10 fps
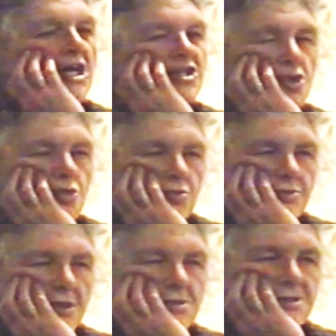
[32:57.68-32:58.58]
And who
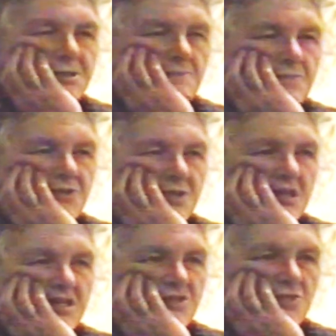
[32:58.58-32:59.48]
would they
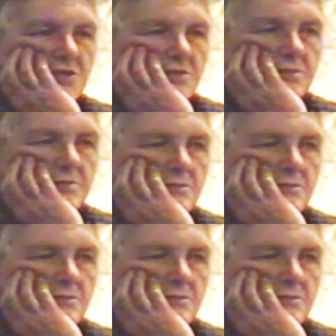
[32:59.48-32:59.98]
sympathise with?